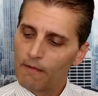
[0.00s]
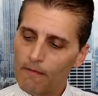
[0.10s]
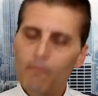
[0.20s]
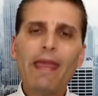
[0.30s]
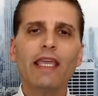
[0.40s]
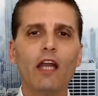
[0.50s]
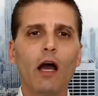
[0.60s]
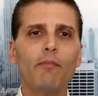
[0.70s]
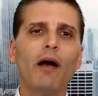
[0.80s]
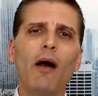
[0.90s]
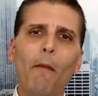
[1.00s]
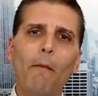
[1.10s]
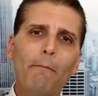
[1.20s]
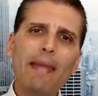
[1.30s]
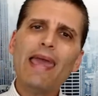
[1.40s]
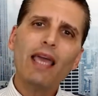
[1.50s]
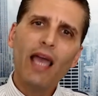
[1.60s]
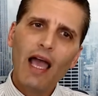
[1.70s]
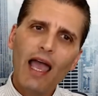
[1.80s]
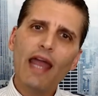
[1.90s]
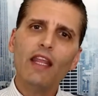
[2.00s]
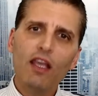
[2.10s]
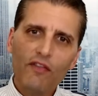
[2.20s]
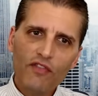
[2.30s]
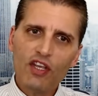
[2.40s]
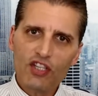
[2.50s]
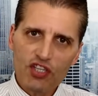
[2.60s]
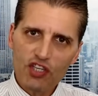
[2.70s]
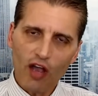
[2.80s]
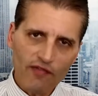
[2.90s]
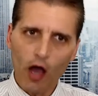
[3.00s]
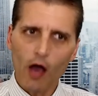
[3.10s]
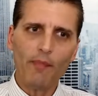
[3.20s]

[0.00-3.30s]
Make it up. Make any of this stuff up.